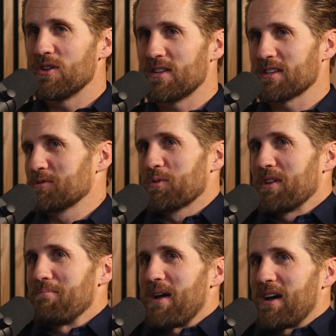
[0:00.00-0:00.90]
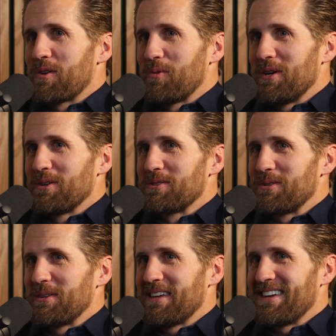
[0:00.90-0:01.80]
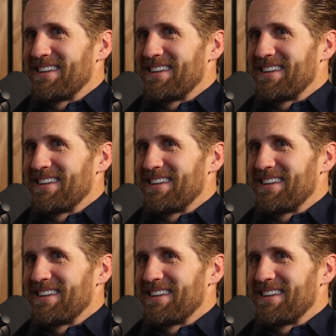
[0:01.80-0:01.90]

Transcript: it doesn't really matter what you're doing.